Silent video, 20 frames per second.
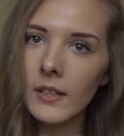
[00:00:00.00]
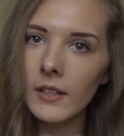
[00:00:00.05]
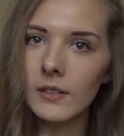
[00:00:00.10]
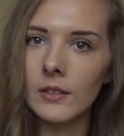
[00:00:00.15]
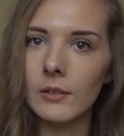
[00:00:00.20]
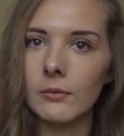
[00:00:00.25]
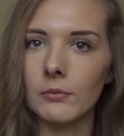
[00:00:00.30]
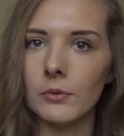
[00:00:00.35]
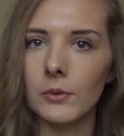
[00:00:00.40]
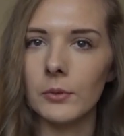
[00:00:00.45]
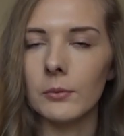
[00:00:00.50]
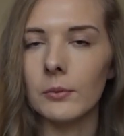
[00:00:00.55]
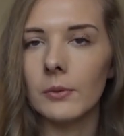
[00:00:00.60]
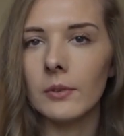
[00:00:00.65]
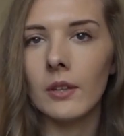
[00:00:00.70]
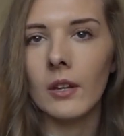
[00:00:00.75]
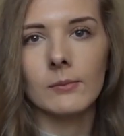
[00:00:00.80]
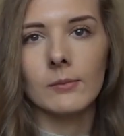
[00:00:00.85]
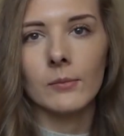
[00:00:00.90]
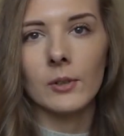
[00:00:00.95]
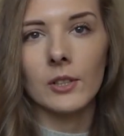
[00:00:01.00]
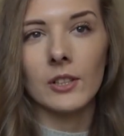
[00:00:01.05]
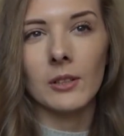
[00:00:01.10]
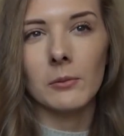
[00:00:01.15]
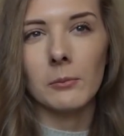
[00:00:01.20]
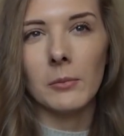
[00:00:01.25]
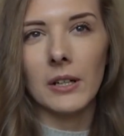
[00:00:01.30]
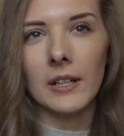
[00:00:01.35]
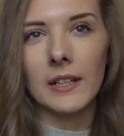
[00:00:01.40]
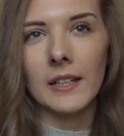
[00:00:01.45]
in the root, which I
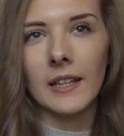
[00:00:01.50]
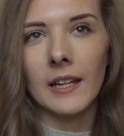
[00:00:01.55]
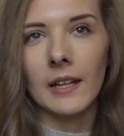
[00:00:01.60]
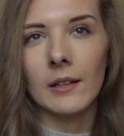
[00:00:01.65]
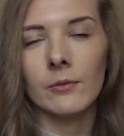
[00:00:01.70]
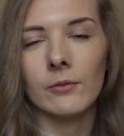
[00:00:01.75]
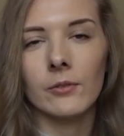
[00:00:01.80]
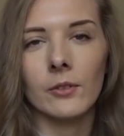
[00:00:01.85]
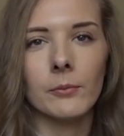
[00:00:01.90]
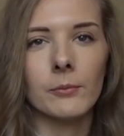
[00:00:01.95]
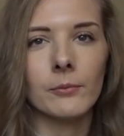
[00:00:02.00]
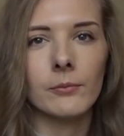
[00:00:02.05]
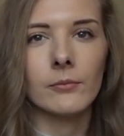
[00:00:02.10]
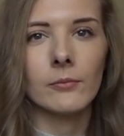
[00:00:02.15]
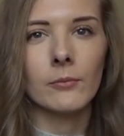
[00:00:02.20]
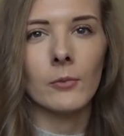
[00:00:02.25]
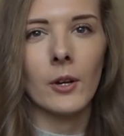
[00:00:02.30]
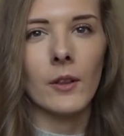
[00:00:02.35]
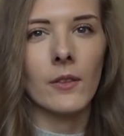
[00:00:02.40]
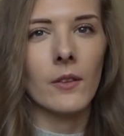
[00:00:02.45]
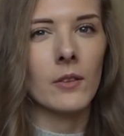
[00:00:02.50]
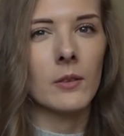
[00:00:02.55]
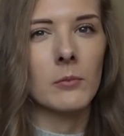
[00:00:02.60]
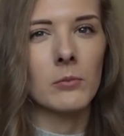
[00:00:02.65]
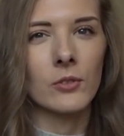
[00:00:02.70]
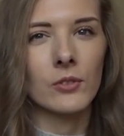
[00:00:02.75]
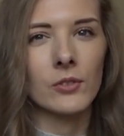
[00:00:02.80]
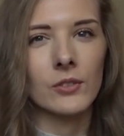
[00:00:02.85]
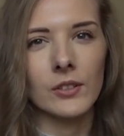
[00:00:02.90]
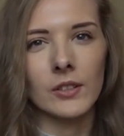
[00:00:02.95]
might get from one of the other
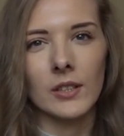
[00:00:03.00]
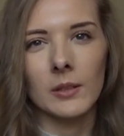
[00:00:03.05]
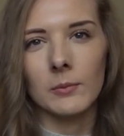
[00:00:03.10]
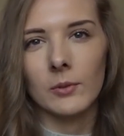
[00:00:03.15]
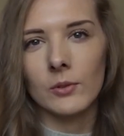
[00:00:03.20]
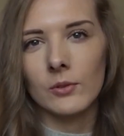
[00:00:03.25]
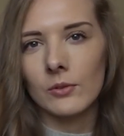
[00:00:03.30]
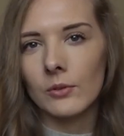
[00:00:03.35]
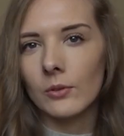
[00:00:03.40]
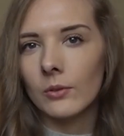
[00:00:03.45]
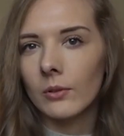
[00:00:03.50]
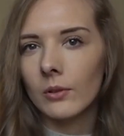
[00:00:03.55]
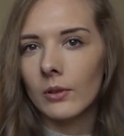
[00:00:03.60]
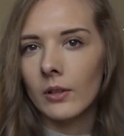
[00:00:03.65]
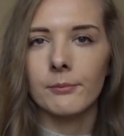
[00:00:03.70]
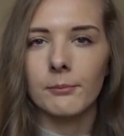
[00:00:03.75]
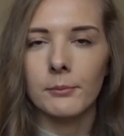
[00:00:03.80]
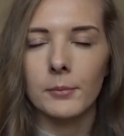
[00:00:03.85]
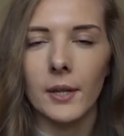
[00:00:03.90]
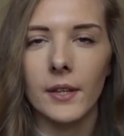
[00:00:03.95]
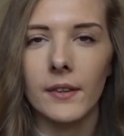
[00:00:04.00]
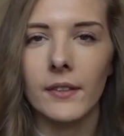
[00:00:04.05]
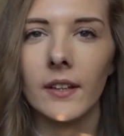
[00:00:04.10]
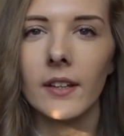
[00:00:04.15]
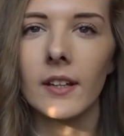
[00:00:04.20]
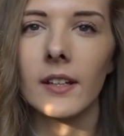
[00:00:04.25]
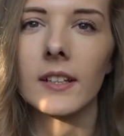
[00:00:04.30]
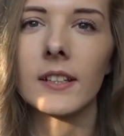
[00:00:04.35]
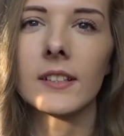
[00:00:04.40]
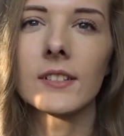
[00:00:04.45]
brushes, I'm not sure. But I
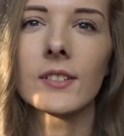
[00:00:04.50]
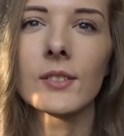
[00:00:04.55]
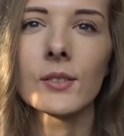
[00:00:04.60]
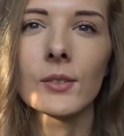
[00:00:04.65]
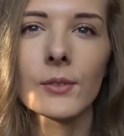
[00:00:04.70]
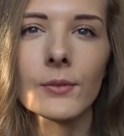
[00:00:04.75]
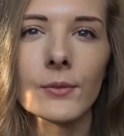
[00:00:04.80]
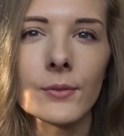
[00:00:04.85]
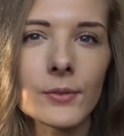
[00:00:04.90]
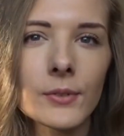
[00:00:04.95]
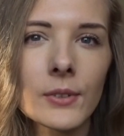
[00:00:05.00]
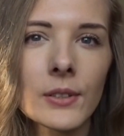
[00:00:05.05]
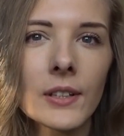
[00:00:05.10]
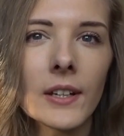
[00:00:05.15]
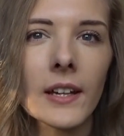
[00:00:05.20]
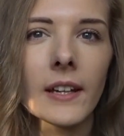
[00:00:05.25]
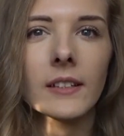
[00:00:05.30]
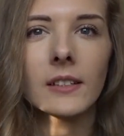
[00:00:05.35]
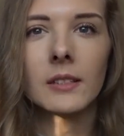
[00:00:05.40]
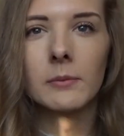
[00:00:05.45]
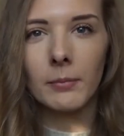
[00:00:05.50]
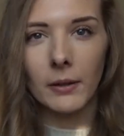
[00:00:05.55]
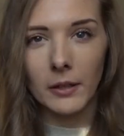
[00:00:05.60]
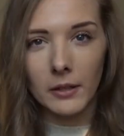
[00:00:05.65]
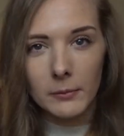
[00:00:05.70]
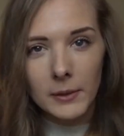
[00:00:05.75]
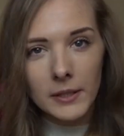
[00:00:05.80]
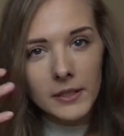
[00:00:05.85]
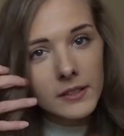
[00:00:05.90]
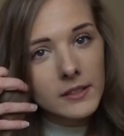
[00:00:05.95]
think I need to sort of
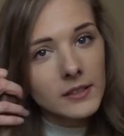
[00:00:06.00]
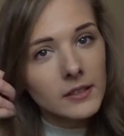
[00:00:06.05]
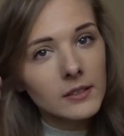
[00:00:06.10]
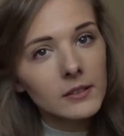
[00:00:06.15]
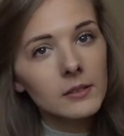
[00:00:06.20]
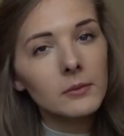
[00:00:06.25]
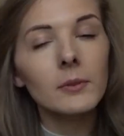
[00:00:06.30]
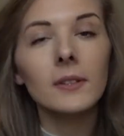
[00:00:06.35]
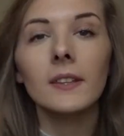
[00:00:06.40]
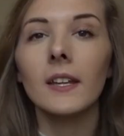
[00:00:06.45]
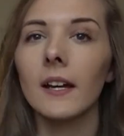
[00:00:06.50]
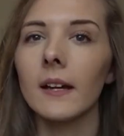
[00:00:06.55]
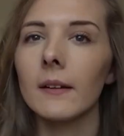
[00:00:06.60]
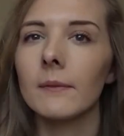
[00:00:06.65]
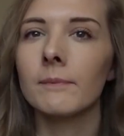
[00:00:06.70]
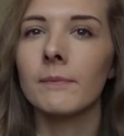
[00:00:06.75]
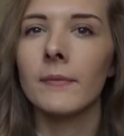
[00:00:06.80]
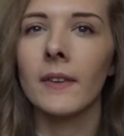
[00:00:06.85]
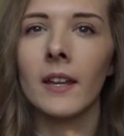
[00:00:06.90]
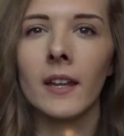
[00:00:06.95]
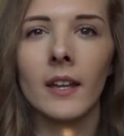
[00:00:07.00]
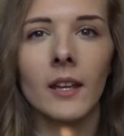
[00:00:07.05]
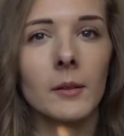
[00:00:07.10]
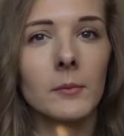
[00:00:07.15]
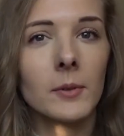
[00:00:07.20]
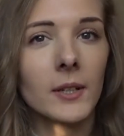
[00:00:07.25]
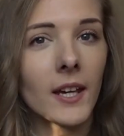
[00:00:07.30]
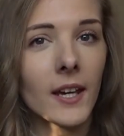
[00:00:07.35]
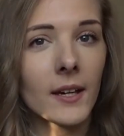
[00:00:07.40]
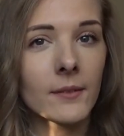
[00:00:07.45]
experiment with that.
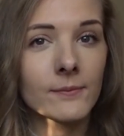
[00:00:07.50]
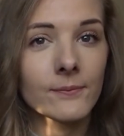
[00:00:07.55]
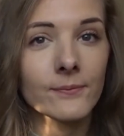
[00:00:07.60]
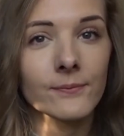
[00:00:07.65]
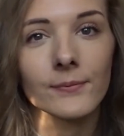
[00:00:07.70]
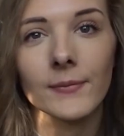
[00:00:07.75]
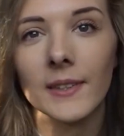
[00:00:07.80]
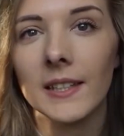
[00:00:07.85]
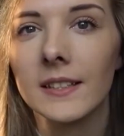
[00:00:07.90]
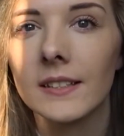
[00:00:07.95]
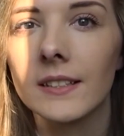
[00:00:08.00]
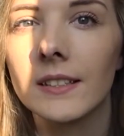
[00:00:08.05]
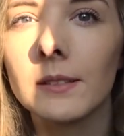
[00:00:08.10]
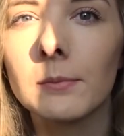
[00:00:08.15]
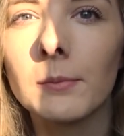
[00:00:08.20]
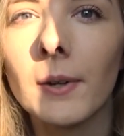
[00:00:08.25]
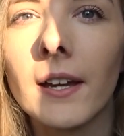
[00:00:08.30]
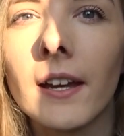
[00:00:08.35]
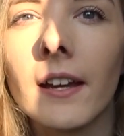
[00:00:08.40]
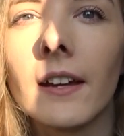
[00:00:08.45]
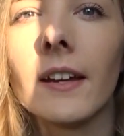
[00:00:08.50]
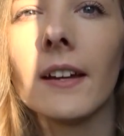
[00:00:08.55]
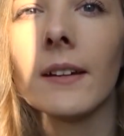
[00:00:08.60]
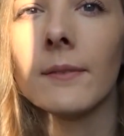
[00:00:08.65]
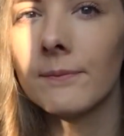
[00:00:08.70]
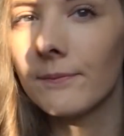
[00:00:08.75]
But yeah, this is my hair.